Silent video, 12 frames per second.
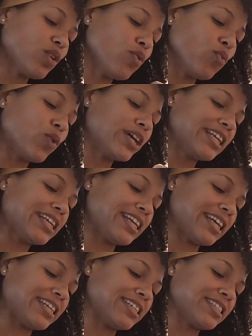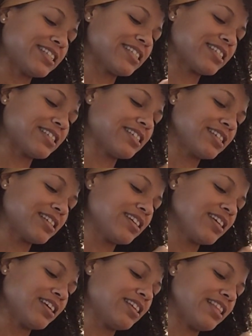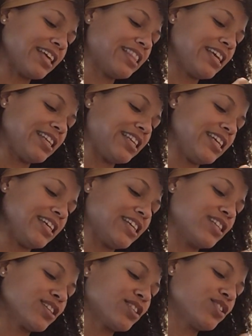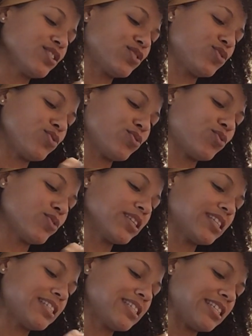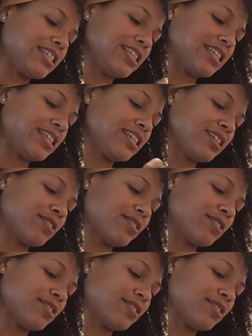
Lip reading: what it is that they need to see.